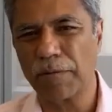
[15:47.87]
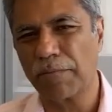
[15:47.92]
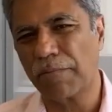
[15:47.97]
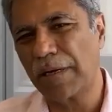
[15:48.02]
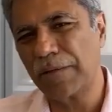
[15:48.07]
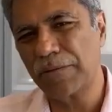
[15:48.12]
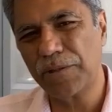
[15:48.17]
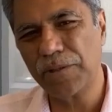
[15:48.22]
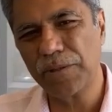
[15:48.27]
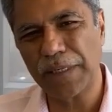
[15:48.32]

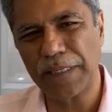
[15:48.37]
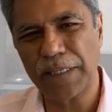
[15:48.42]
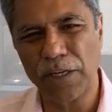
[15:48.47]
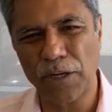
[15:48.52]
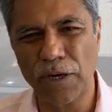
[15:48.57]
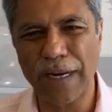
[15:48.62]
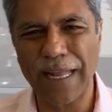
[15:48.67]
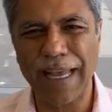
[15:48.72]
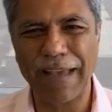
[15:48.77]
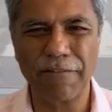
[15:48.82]
around you and you're
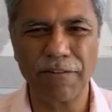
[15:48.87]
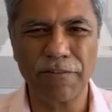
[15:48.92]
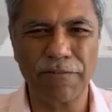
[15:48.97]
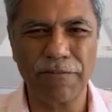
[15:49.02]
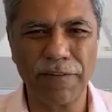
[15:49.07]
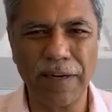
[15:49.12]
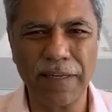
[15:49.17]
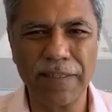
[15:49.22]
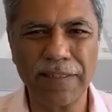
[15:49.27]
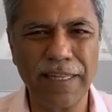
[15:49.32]
not having
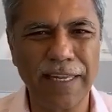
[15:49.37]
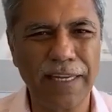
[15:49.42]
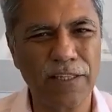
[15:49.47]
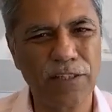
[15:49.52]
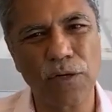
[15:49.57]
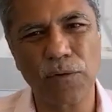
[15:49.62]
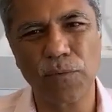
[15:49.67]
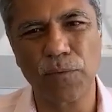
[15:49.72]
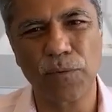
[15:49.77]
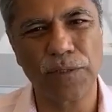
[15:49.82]
fun, then it's
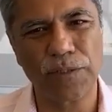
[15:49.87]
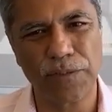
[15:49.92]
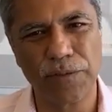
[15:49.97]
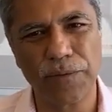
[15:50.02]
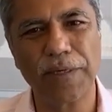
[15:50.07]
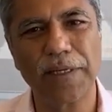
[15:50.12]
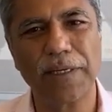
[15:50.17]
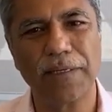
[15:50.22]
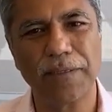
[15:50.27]
not worth doing.